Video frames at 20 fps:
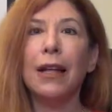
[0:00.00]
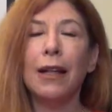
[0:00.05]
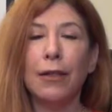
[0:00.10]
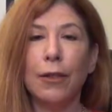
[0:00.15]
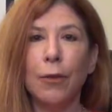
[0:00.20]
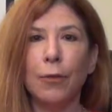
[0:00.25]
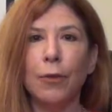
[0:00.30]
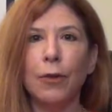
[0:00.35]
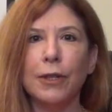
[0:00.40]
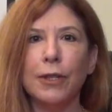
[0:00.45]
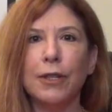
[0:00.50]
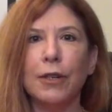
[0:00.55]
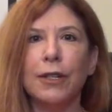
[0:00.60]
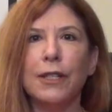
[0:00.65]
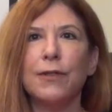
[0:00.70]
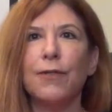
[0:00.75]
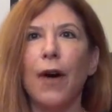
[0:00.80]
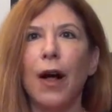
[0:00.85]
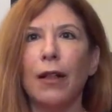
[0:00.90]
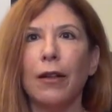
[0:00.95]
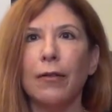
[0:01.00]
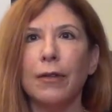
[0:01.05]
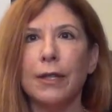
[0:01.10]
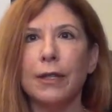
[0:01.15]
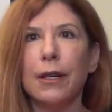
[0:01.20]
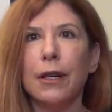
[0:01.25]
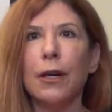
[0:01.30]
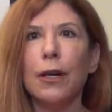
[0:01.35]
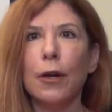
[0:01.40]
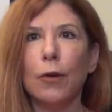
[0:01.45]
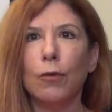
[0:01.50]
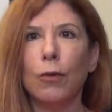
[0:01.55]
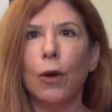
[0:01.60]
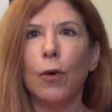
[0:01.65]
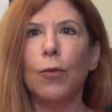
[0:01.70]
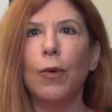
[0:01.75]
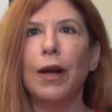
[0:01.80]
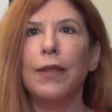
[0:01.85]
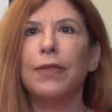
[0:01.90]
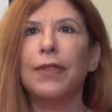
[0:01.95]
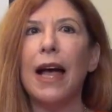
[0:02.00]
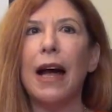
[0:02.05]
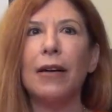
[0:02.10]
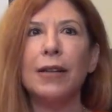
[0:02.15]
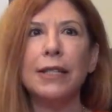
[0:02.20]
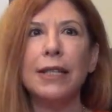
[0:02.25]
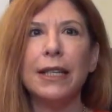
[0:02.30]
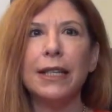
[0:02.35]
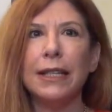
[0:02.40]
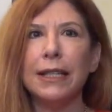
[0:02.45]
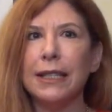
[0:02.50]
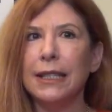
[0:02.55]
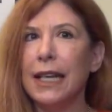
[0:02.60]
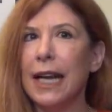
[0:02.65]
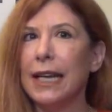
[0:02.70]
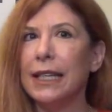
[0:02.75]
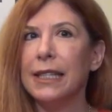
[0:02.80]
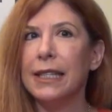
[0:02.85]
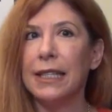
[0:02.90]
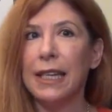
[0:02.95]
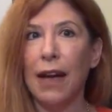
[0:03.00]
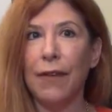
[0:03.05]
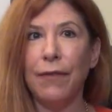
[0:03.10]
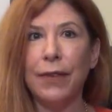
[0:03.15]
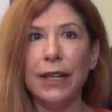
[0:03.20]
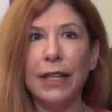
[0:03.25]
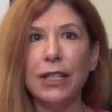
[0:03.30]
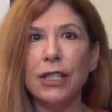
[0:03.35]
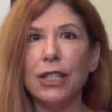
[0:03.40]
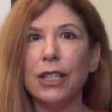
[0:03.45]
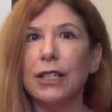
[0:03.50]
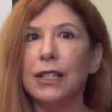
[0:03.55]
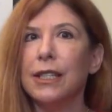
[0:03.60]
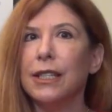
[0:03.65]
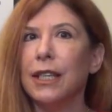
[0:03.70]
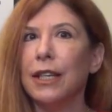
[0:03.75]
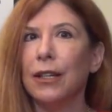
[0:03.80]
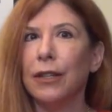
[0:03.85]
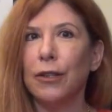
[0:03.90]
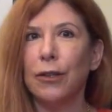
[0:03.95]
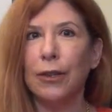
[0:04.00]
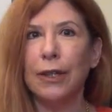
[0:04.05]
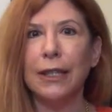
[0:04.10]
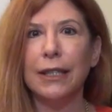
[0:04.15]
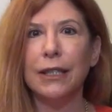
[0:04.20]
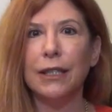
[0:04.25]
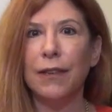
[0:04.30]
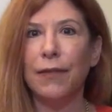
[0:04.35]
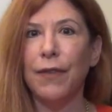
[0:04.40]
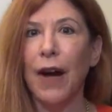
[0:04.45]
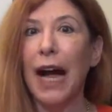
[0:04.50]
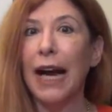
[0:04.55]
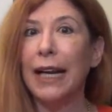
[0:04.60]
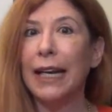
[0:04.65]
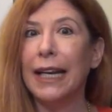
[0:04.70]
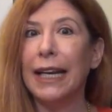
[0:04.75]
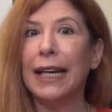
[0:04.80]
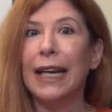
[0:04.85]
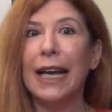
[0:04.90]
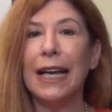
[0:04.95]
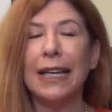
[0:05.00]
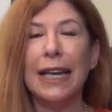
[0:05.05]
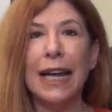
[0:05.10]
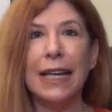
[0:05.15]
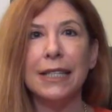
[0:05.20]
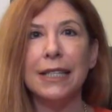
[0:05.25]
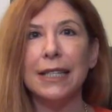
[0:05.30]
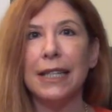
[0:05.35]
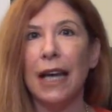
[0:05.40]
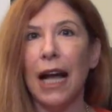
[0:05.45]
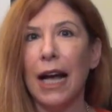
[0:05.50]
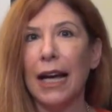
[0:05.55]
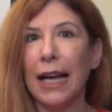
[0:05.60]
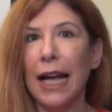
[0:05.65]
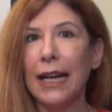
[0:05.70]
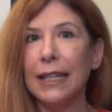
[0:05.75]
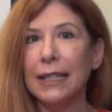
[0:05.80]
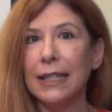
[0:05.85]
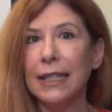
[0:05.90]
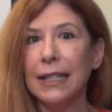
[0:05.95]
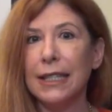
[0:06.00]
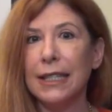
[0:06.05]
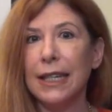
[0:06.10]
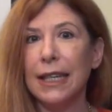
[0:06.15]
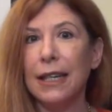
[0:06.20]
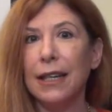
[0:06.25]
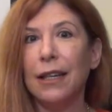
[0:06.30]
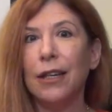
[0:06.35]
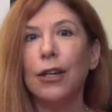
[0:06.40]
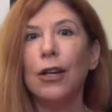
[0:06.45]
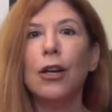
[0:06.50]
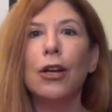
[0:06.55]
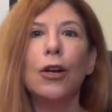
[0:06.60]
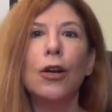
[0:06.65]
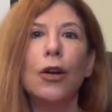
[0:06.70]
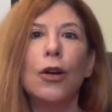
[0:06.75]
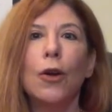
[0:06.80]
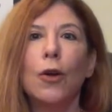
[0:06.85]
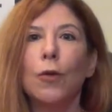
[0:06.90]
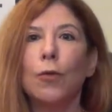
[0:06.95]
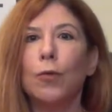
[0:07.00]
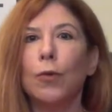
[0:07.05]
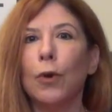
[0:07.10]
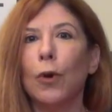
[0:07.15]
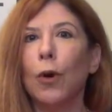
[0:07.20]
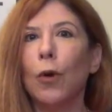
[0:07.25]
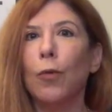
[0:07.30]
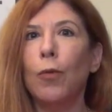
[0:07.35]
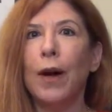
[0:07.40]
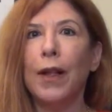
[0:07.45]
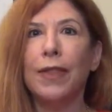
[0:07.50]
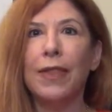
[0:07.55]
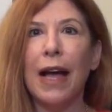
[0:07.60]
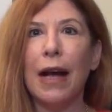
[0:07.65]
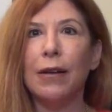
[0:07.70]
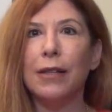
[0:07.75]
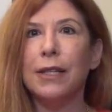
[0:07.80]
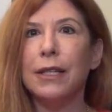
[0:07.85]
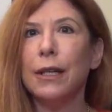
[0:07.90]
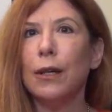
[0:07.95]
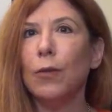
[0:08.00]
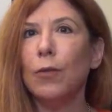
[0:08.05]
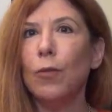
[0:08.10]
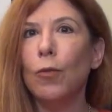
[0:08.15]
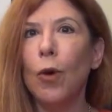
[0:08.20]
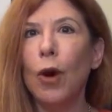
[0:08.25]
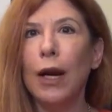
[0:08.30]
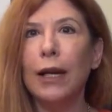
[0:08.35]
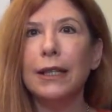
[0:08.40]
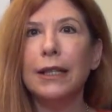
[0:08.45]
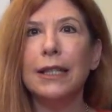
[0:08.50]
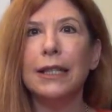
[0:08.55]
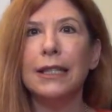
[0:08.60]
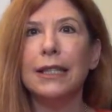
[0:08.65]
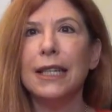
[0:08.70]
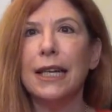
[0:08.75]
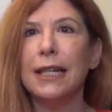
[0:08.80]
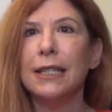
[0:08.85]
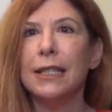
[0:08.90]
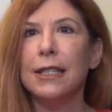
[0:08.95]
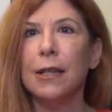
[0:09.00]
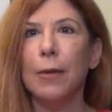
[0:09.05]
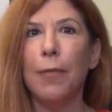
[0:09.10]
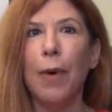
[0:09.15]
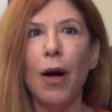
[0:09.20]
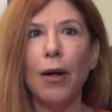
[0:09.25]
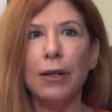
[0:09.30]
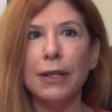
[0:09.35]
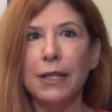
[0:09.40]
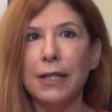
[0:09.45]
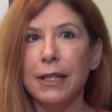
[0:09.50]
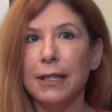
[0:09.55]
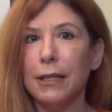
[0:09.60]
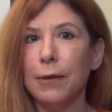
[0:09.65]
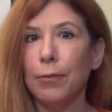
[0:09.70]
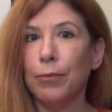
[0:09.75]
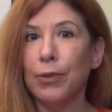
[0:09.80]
The rules are as follows. Rule 1000 contains definitions, including defining an SCI entity. Rule 1001 contains the policies and